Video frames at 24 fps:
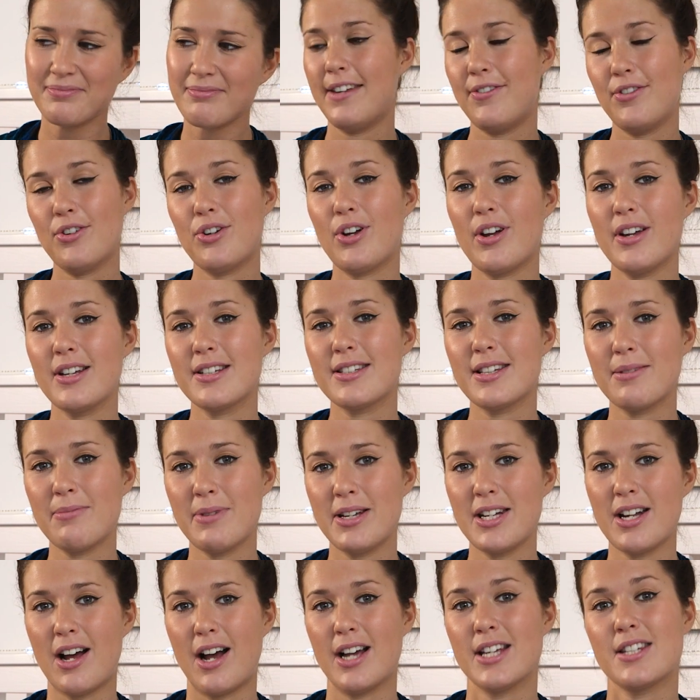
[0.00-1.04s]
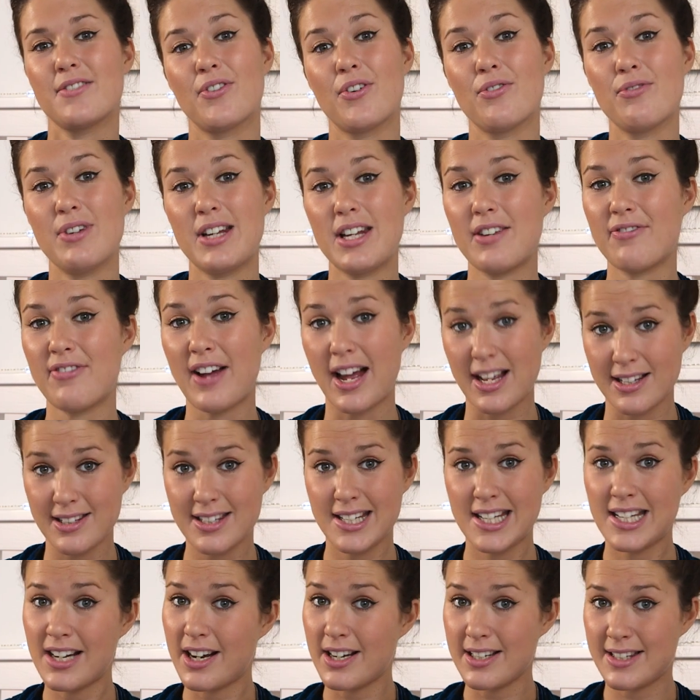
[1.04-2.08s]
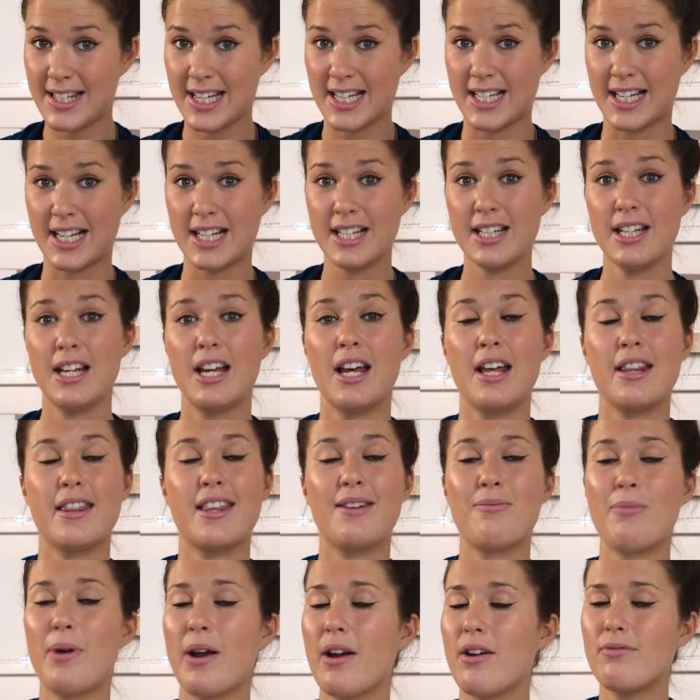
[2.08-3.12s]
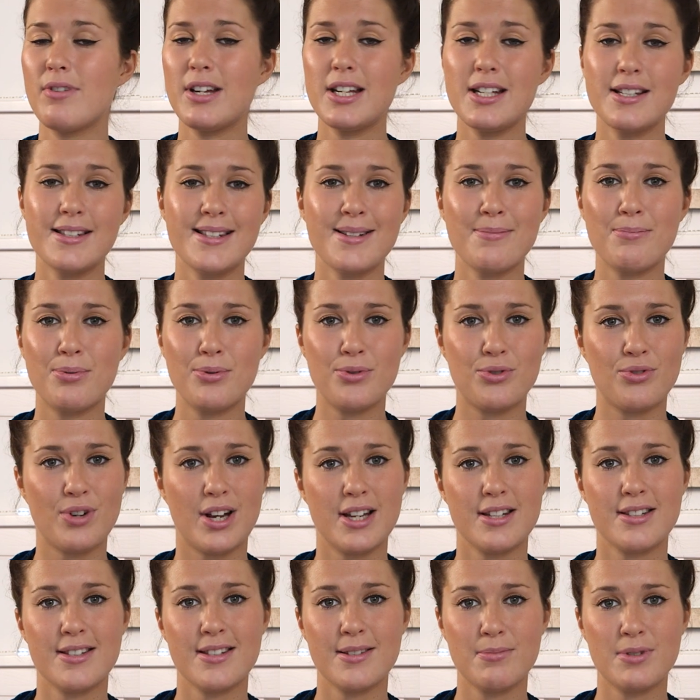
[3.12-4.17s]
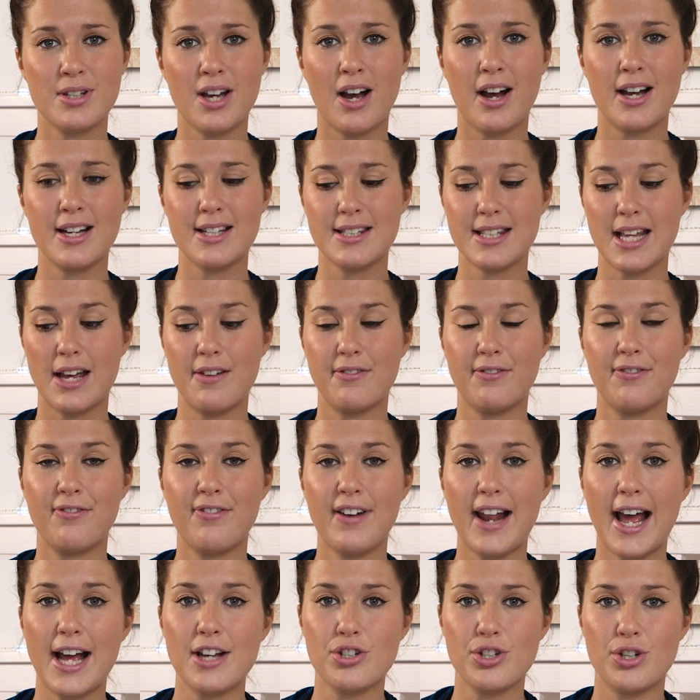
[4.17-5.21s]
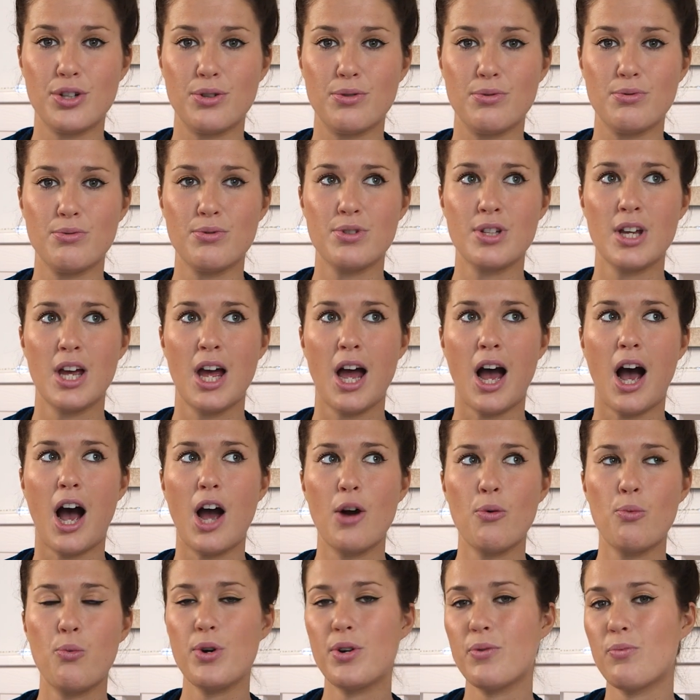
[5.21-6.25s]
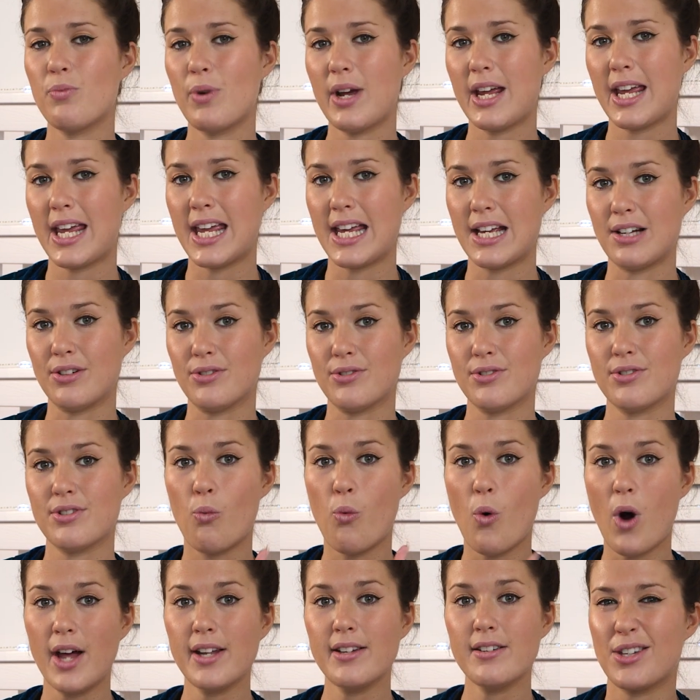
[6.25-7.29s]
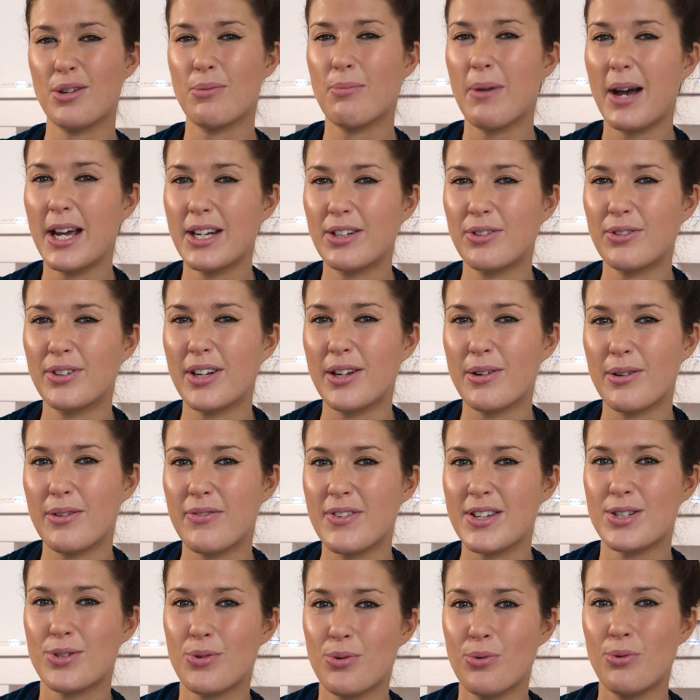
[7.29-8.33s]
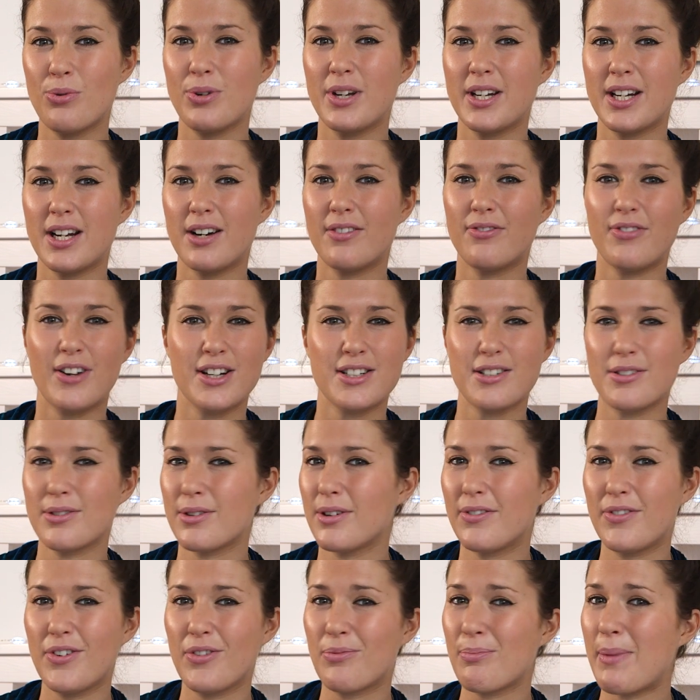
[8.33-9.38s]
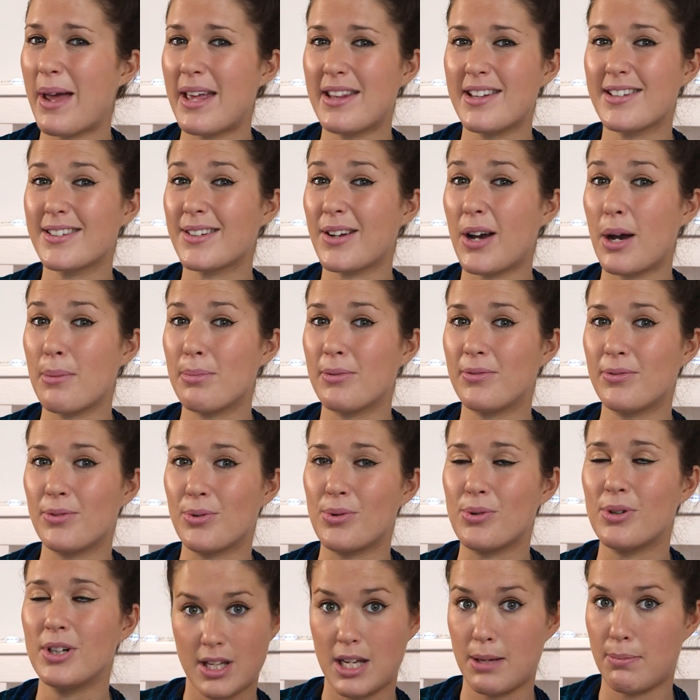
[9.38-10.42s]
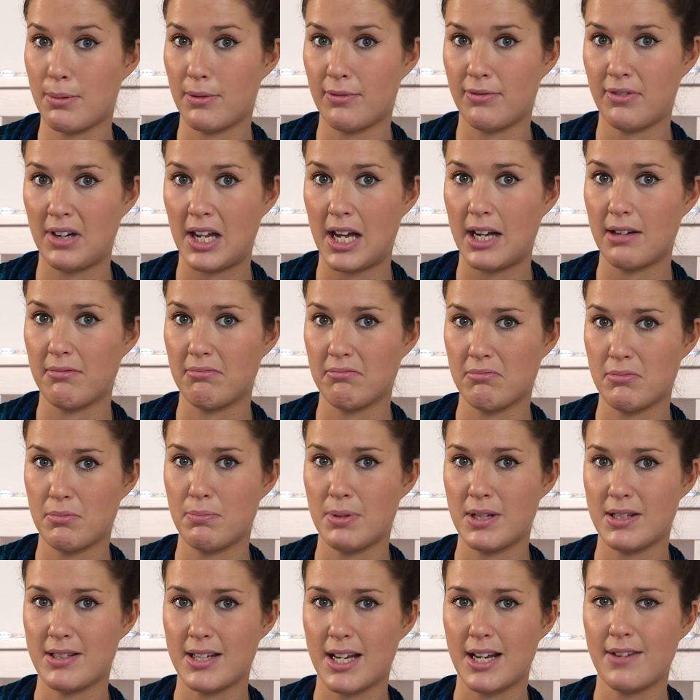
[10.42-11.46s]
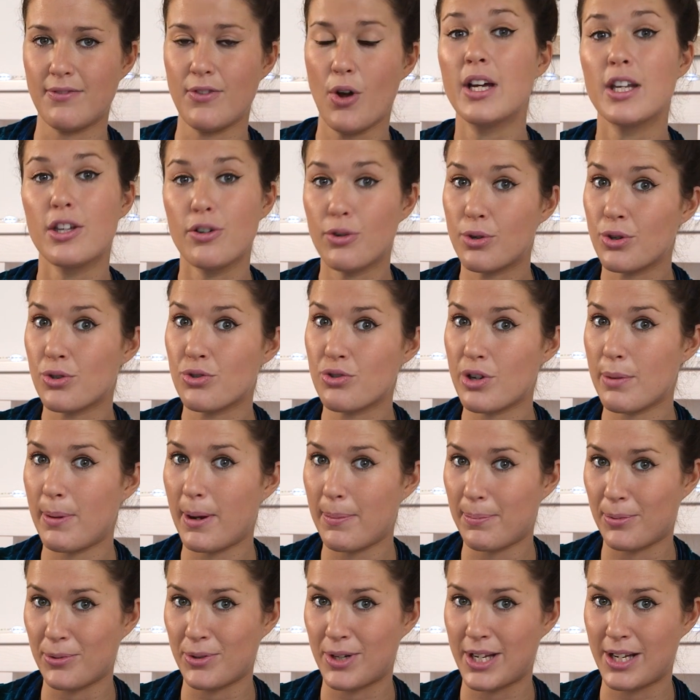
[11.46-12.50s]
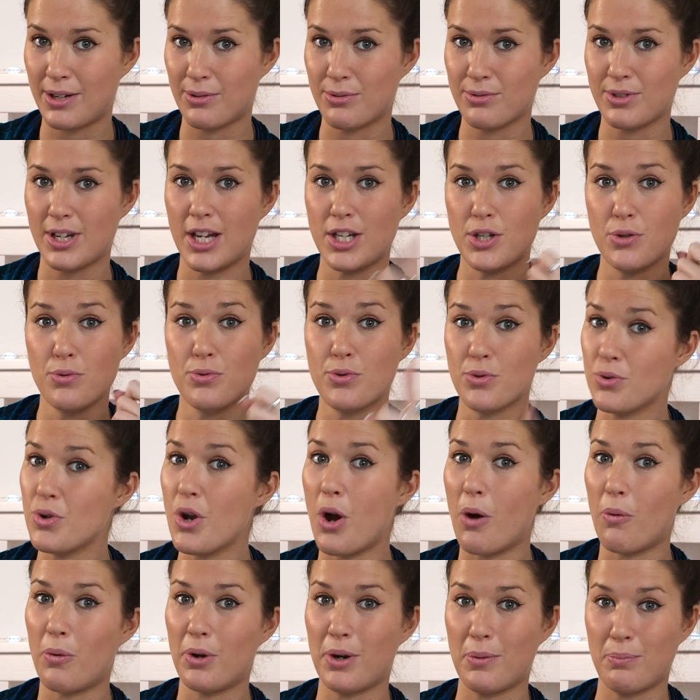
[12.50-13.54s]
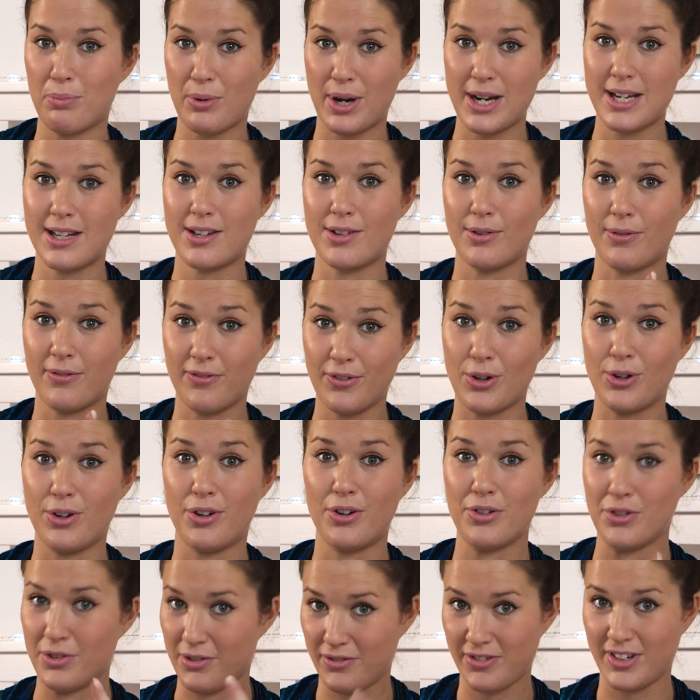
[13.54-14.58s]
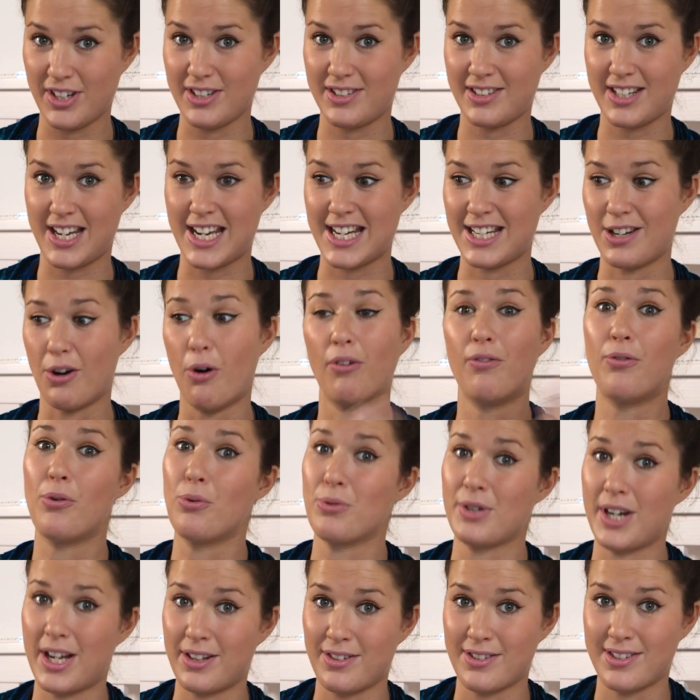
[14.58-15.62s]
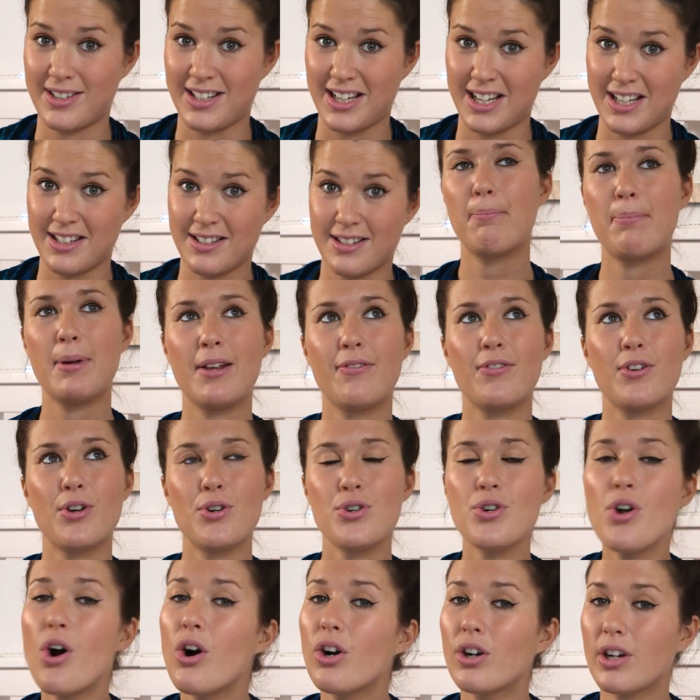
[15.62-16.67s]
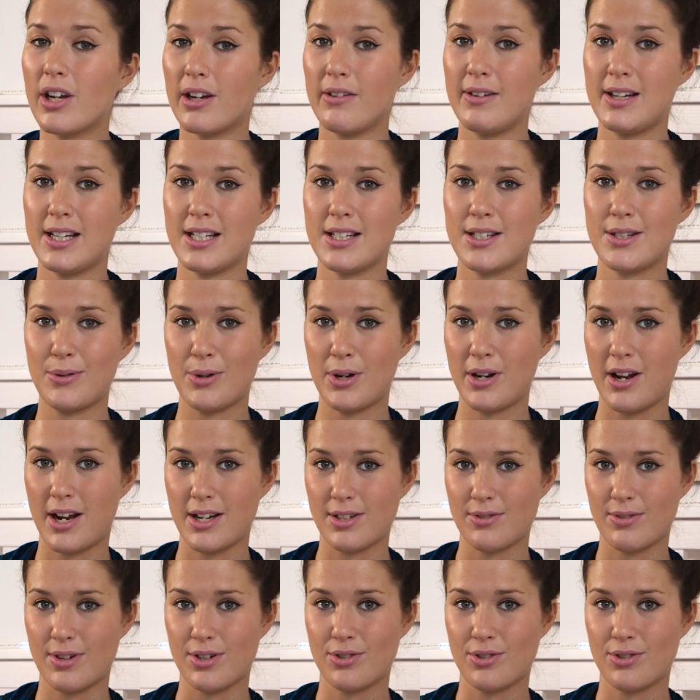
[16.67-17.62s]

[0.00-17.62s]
If you're going somewhere nice for a really fancy, nice dinner, then wear a really simple dress, some tights and flat shoes. I wouldn't wear heels. One, you might not know if he's tall enough. I don't know if you've met this guy before. Keep it flat. Be safe. You can trip up on heels and you do not want to break your foot on your first date or fall down the stairs. But if you're not going to a nice